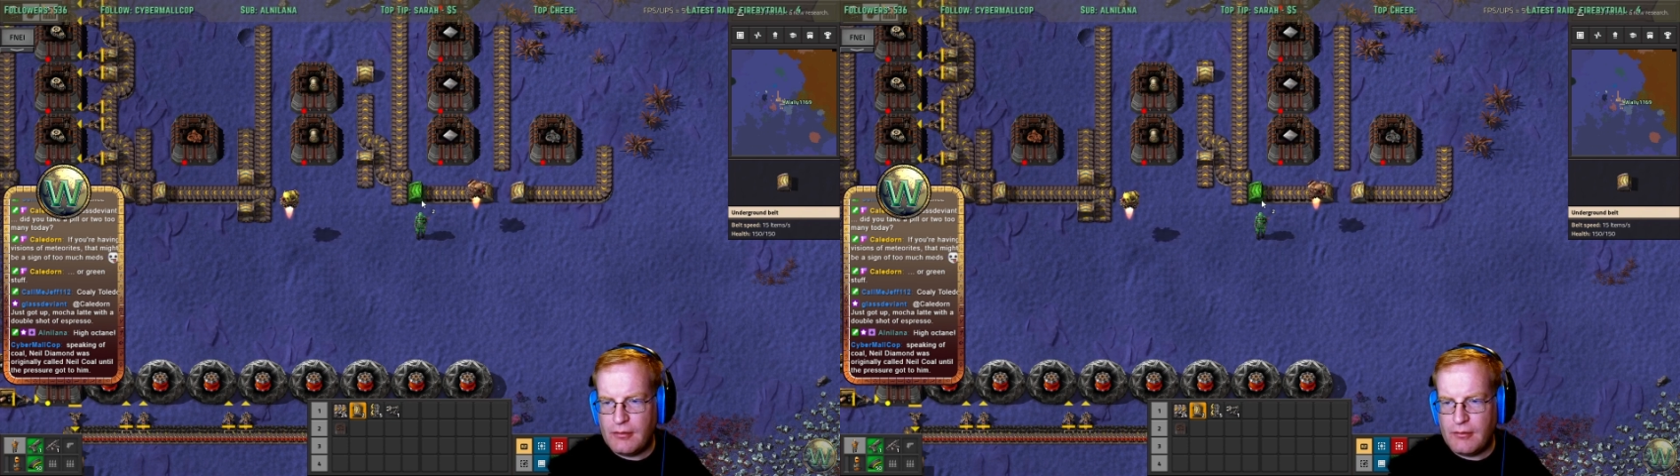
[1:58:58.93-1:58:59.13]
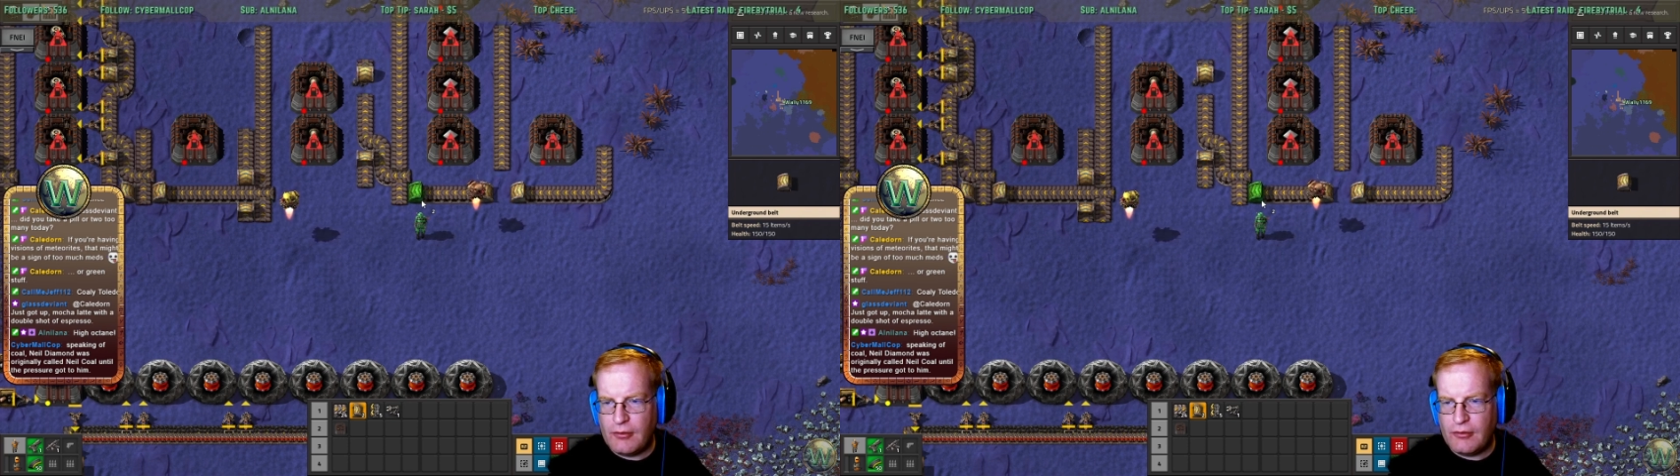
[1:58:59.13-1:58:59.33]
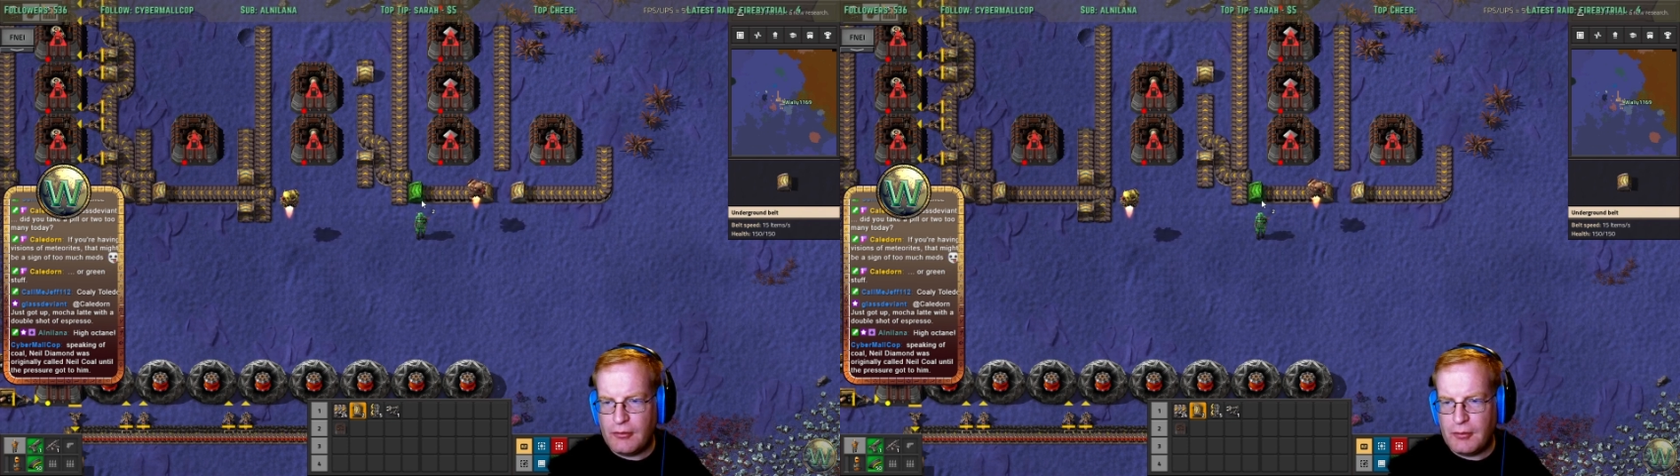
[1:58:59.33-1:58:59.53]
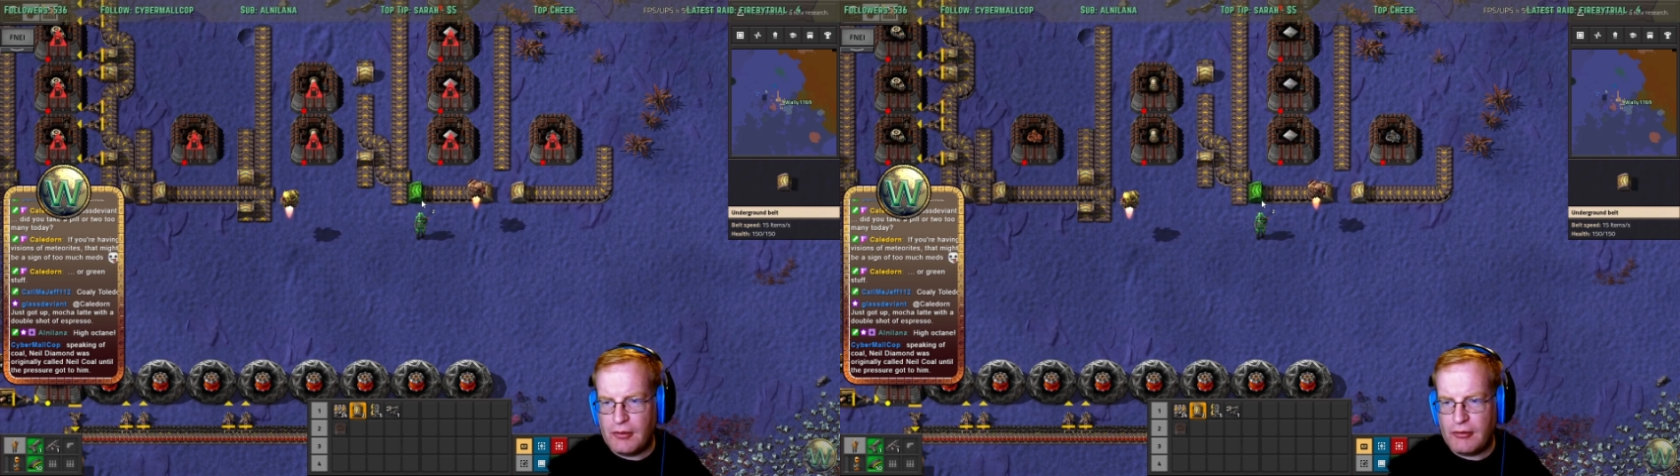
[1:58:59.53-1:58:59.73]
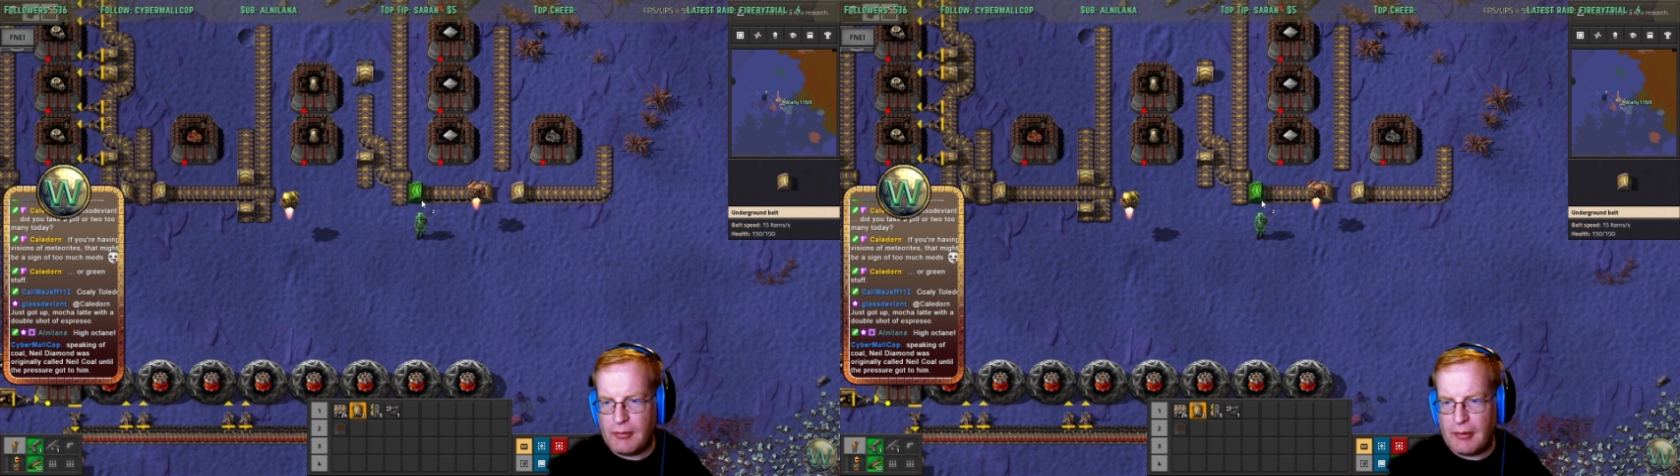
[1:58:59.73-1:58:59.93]
Visions
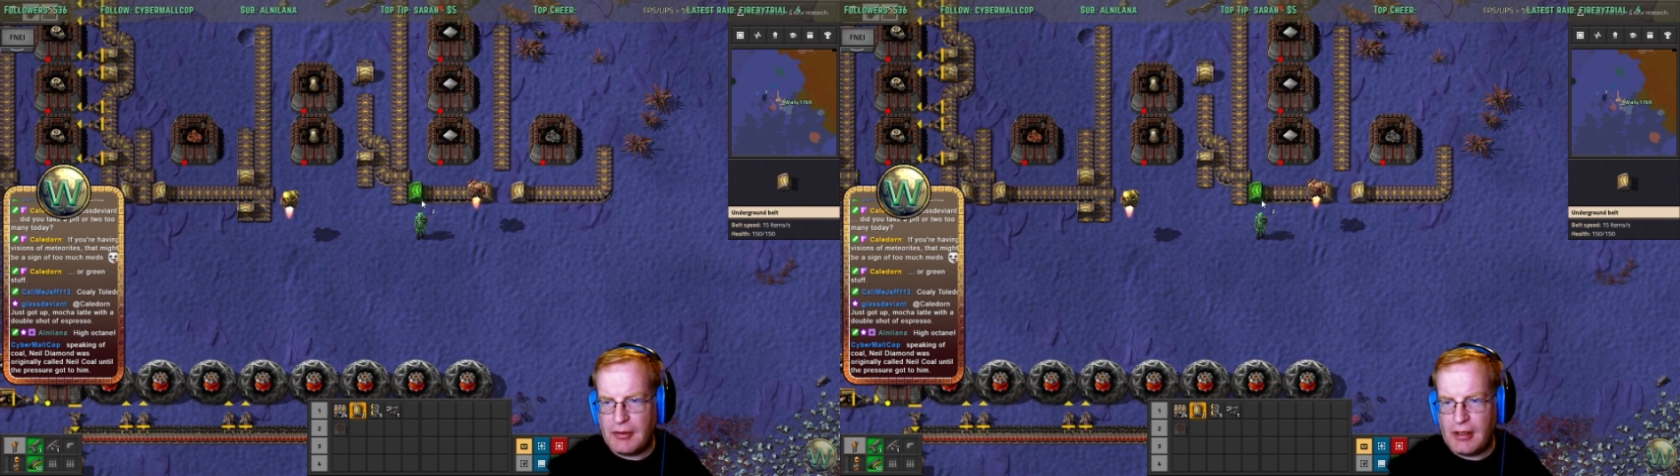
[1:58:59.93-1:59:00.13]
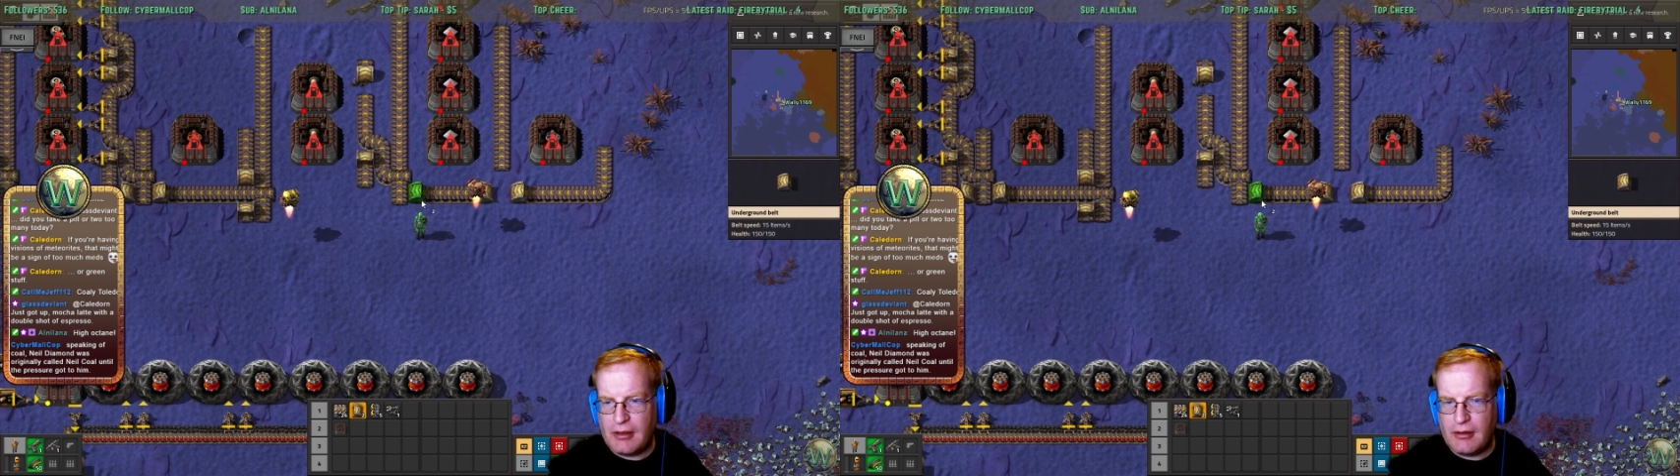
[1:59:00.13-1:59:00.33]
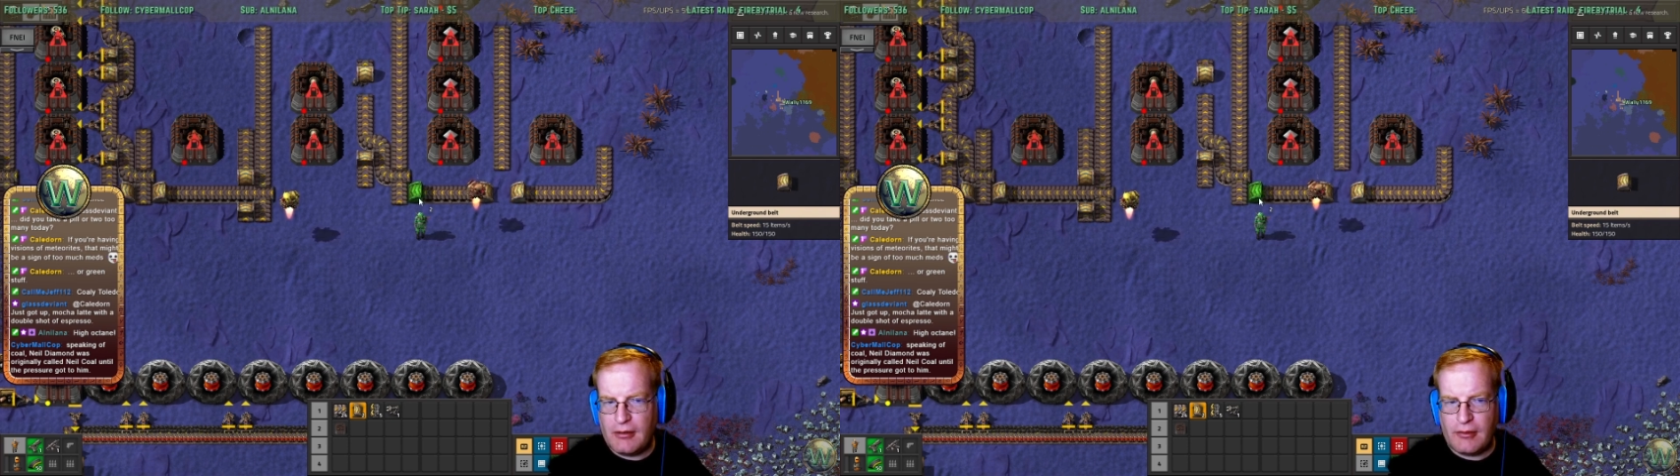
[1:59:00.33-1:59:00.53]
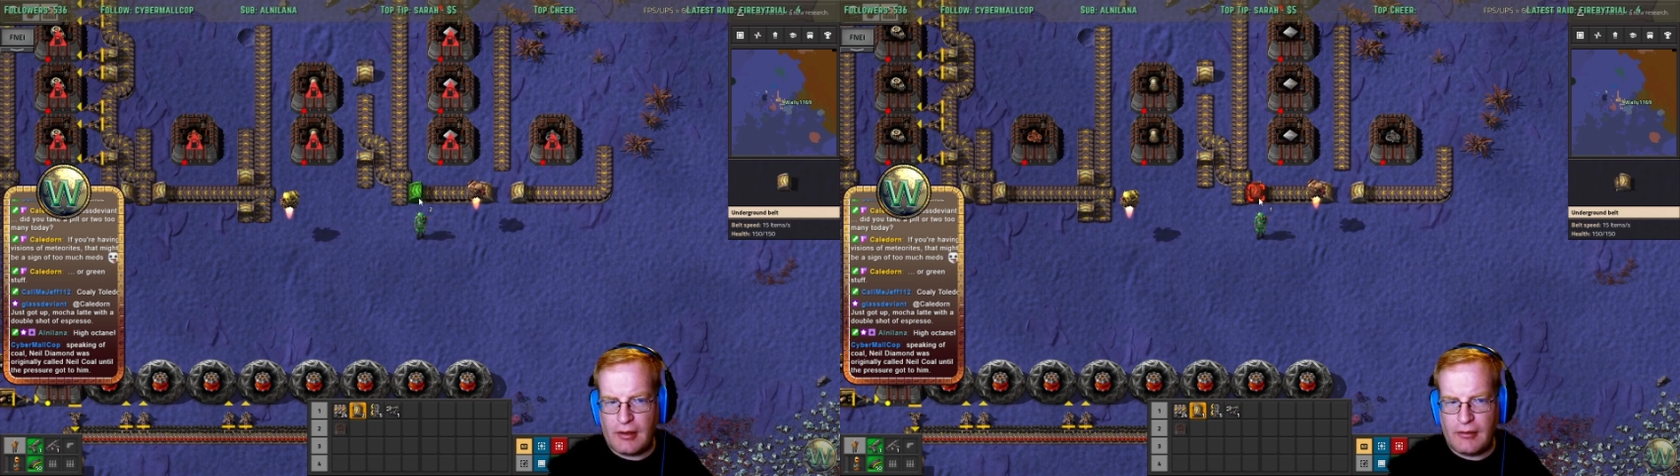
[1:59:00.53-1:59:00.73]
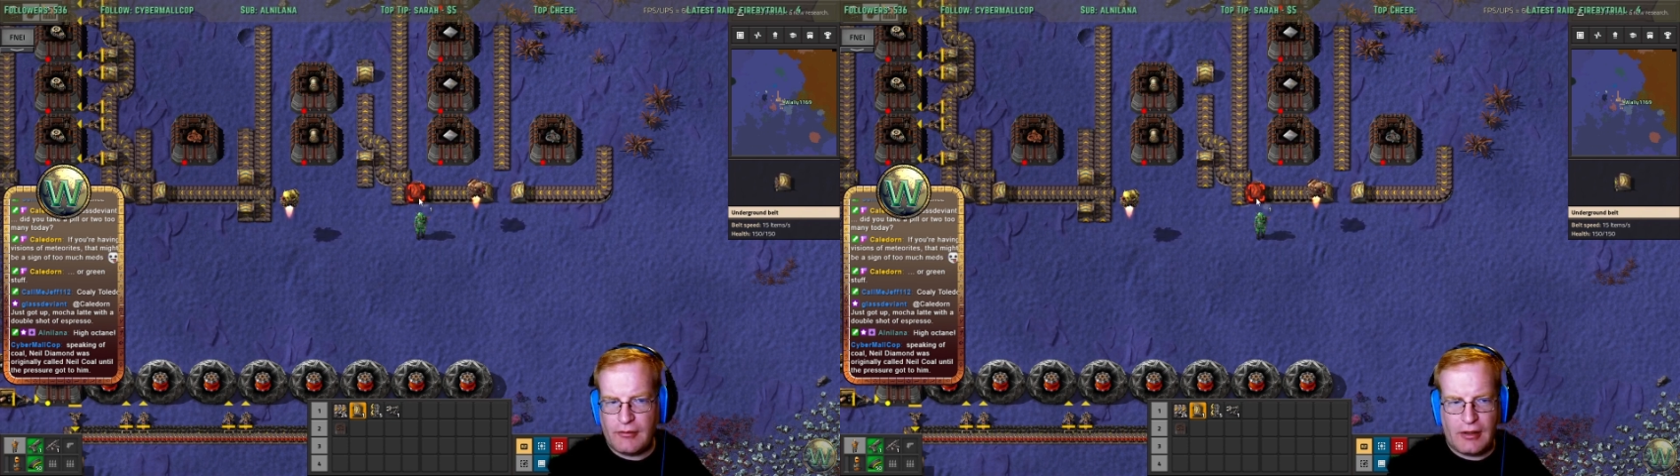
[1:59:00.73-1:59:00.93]
meteorites might be
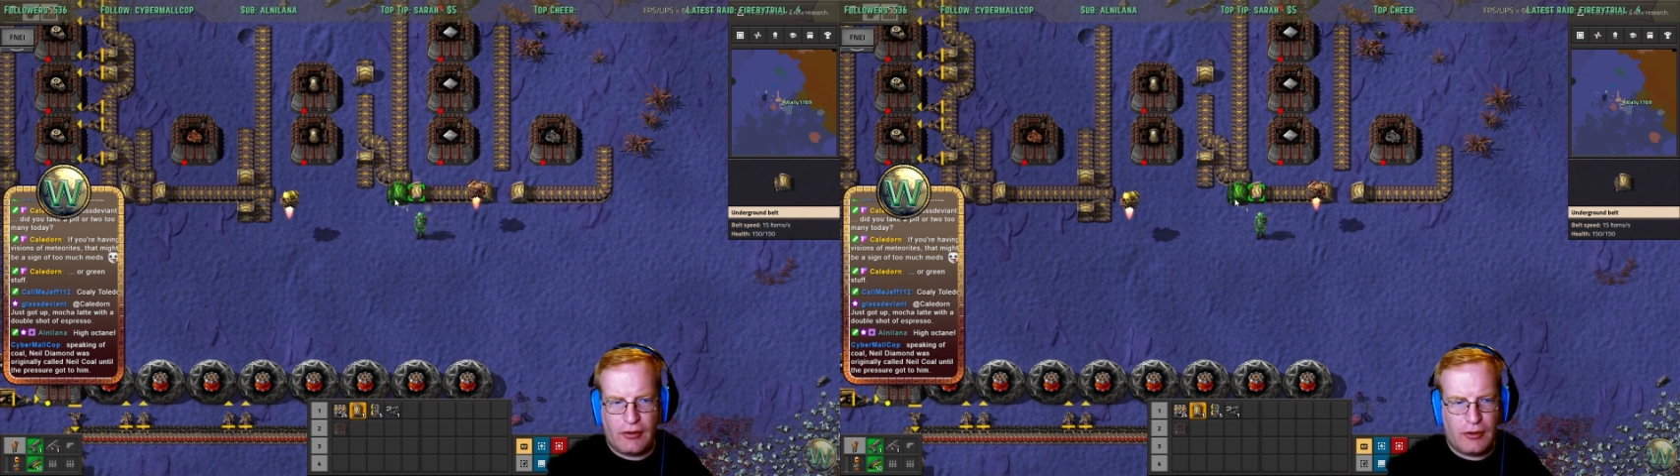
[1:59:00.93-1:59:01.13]
sign of taking too